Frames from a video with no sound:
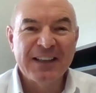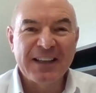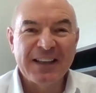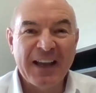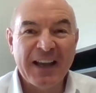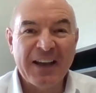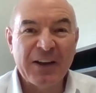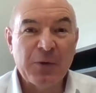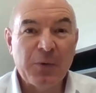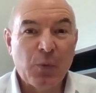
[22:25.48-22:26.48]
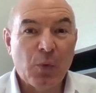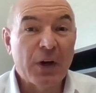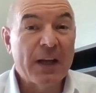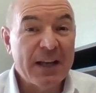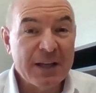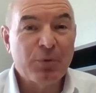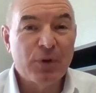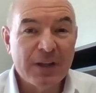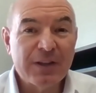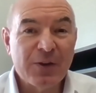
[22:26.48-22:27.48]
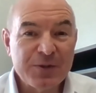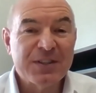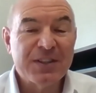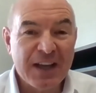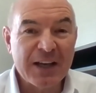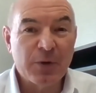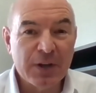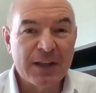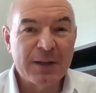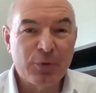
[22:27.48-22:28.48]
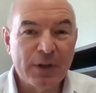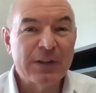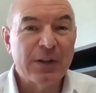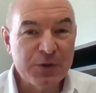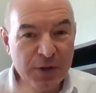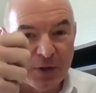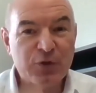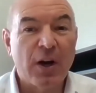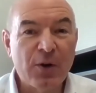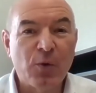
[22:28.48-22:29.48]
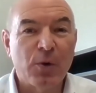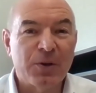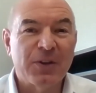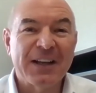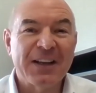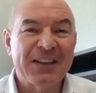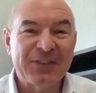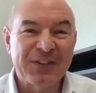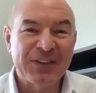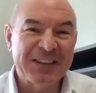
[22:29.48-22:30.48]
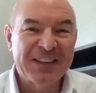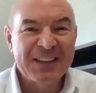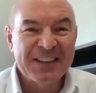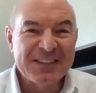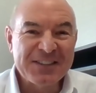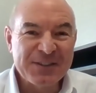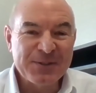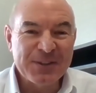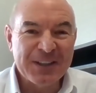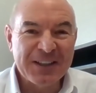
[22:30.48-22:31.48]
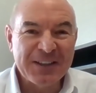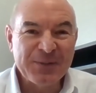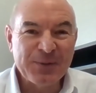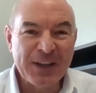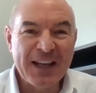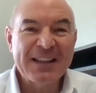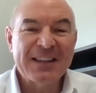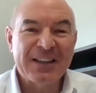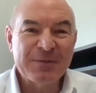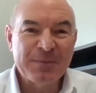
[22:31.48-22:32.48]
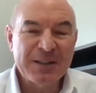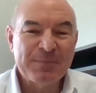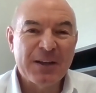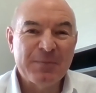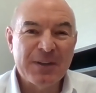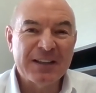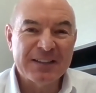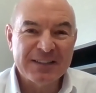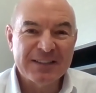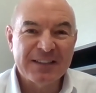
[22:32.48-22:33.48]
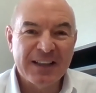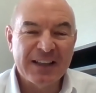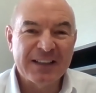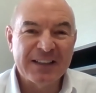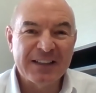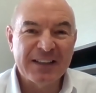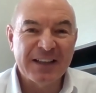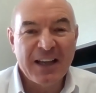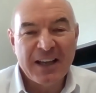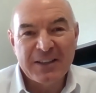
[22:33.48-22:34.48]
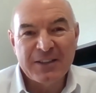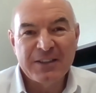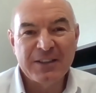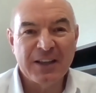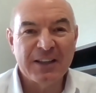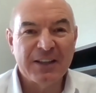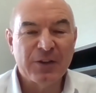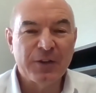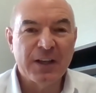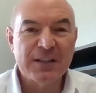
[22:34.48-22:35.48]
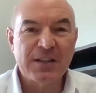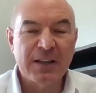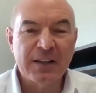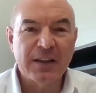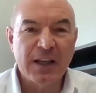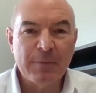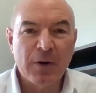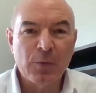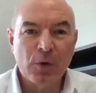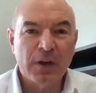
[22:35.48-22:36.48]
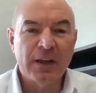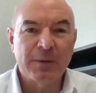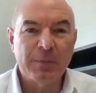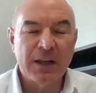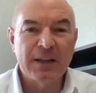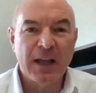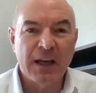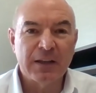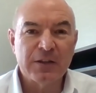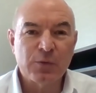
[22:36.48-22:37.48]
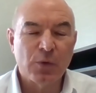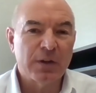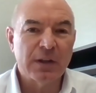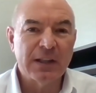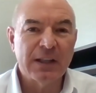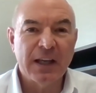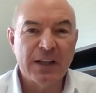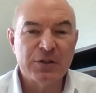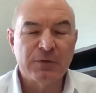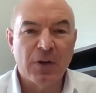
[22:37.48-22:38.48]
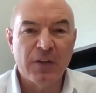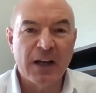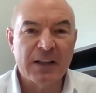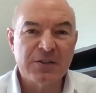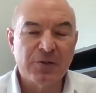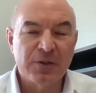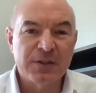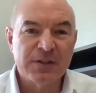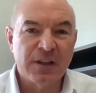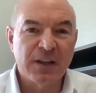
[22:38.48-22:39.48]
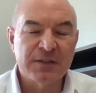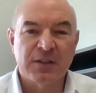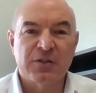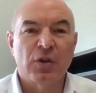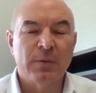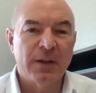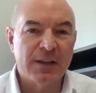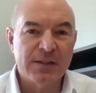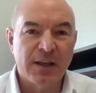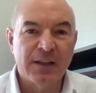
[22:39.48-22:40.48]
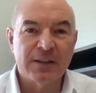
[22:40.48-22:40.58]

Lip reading: and we're getting pretty close to that. We're getting pretty close to the tricorder, that kind of thing. So we're getting there bit by bit. And again, the exciting thing about working at Medcan is we're on the leading edge of all that. So it's extremely exciting.